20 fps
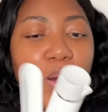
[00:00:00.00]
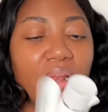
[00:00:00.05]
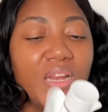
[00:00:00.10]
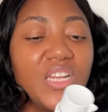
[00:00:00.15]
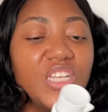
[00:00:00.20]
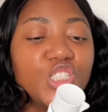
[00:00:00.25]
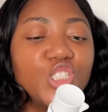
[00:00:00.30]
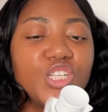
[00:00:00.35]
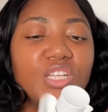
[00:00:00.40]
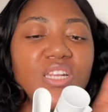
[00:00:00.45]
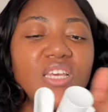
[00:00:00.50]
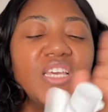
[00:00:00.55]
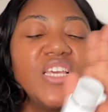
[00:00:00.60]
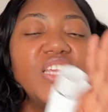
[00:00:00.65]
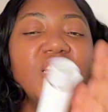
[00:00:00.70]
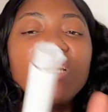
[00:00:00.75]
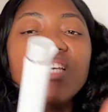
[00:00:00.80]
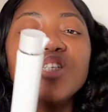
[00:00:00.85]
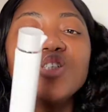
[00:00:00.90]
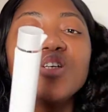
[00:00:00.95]

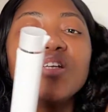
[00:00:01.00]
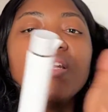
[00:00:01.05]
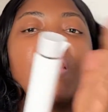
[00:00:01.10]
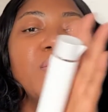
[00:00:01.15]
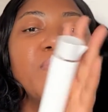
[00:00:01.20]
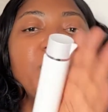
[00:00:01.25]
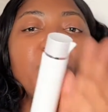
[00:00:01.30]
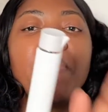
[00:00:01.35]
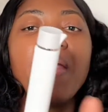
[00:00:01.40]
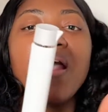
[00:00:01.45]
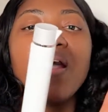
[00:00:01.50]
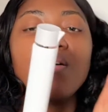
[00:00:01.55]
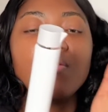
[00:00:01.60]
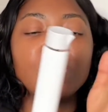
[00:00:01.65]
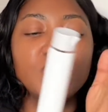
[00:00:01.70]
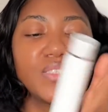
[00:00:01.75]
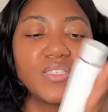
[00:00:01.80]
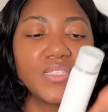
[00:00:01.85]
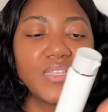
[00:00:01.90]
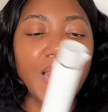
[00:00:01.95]
Literally, it literally
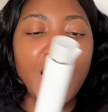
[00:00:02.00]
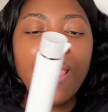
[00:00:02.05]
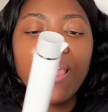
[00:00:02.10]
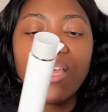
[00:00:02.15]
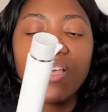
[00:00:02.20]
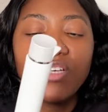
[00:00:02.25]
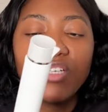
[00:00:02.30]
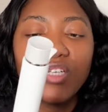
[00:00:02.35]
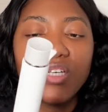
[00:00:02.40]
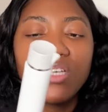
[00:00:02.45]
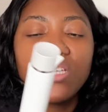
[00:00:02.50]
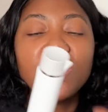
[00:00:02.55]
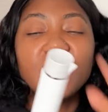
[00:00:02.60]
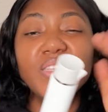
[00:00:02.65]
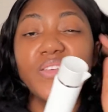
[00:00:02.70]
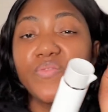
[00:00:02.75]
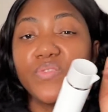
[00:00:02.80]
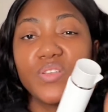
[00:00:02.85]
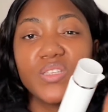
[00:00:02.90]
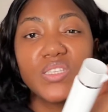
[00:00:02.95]
melts like
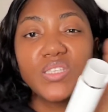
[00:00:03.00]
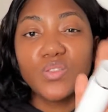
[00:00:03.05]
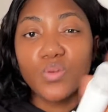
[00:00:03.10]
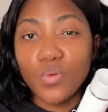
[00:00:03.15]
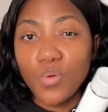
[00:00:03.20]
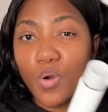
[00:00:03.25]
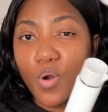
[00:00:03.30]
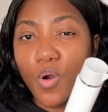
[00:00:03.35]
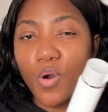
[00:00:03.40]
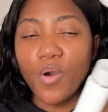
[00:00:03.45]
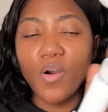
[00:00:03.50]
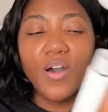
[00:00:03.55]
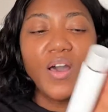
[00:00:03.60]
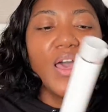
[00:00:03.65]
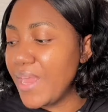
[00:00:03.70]
it's even still hot.